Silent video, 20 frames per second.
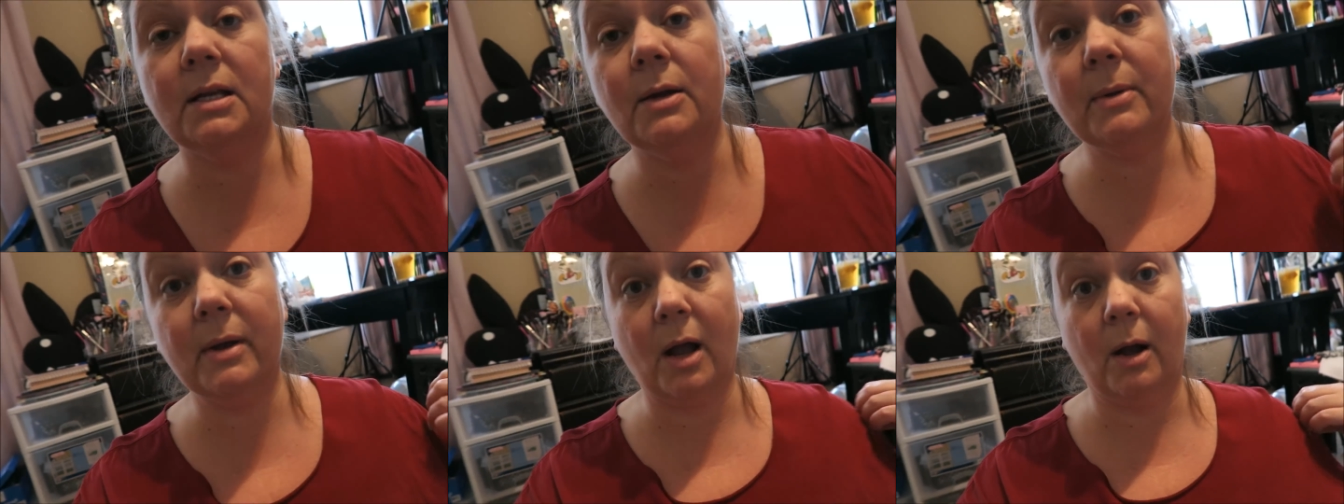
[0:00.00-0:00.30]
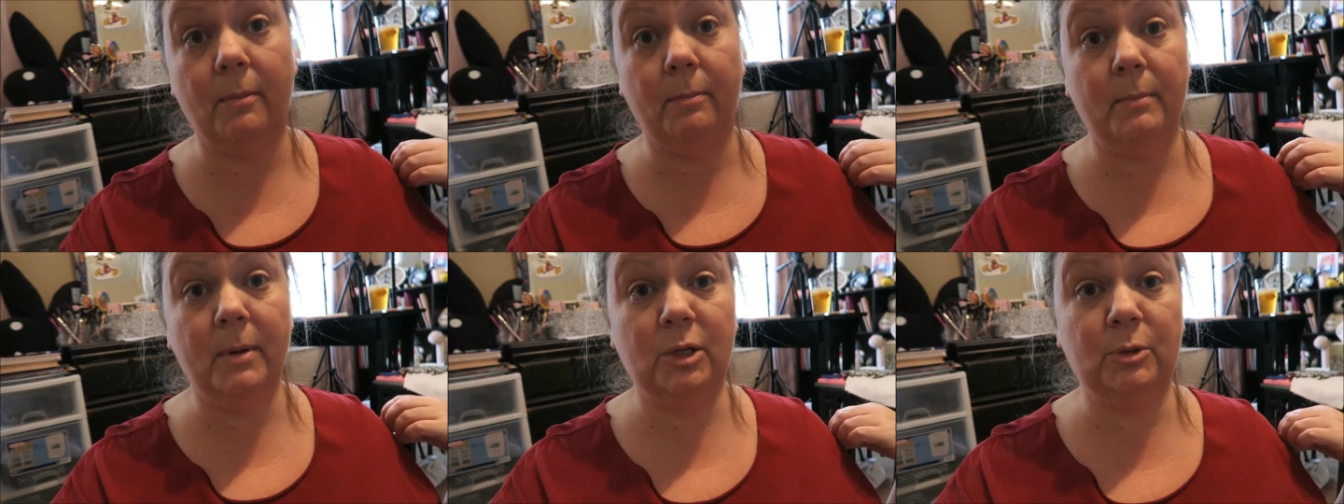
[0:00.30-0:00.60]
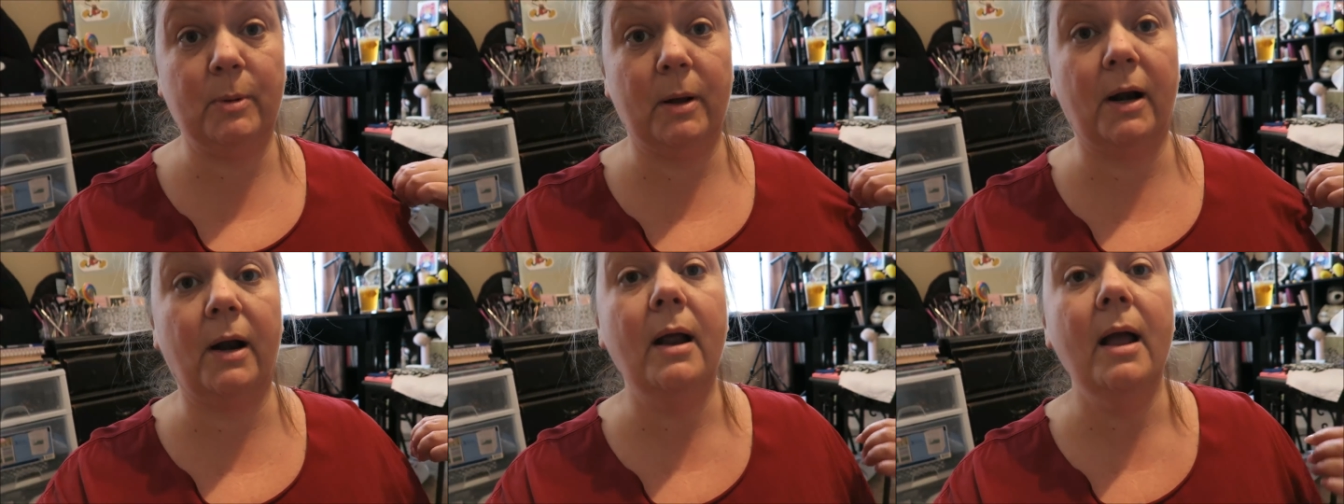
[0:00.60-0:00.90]
There we go,
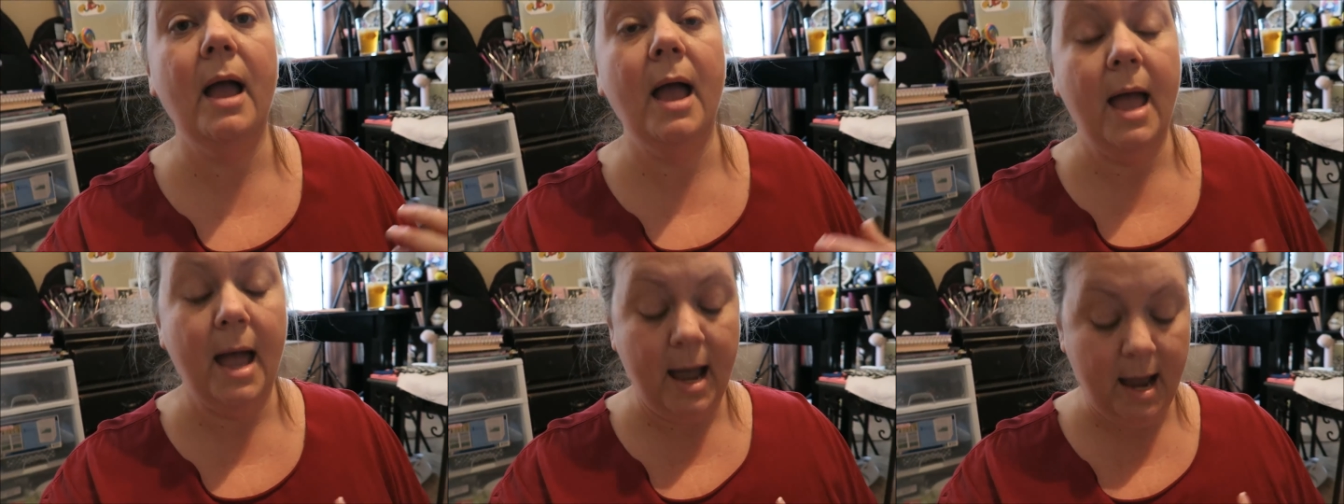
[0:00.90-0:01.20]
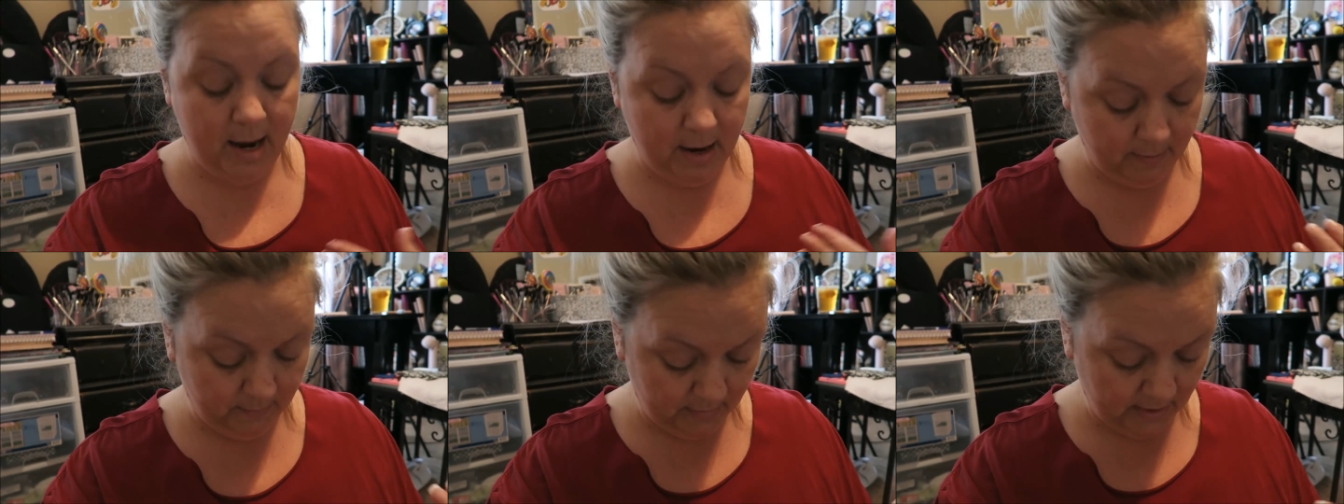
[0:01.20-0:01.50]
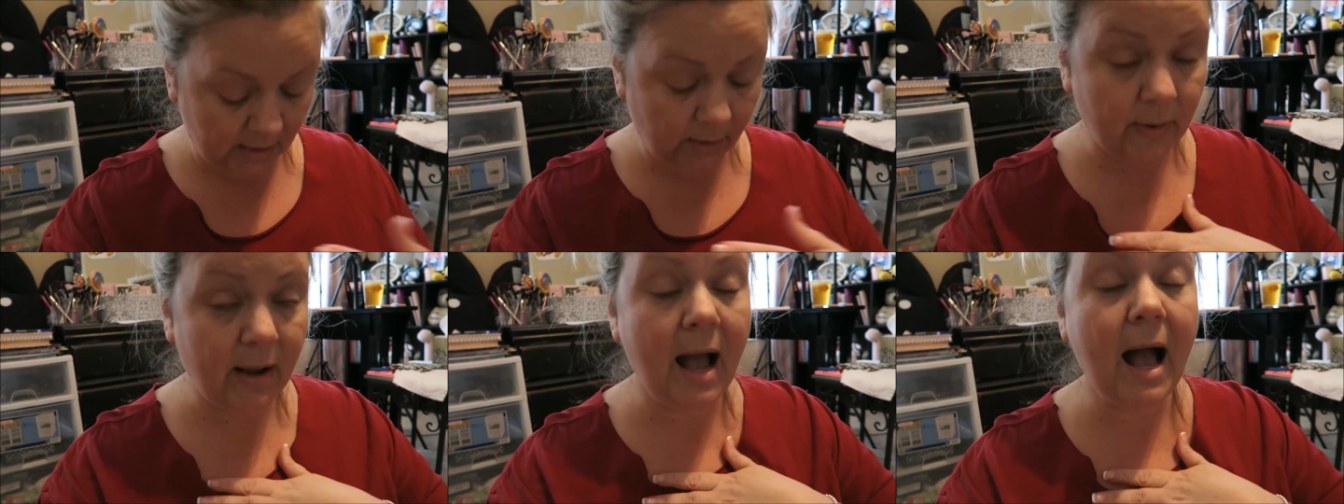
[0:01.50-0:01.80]
much better. Um,
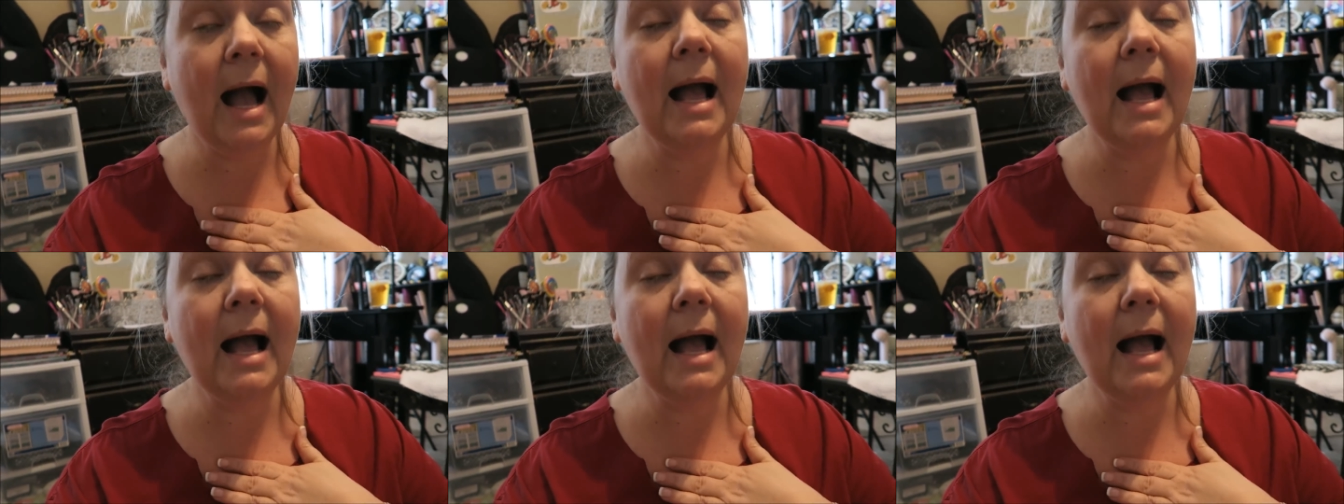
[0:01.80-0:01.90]
anyway,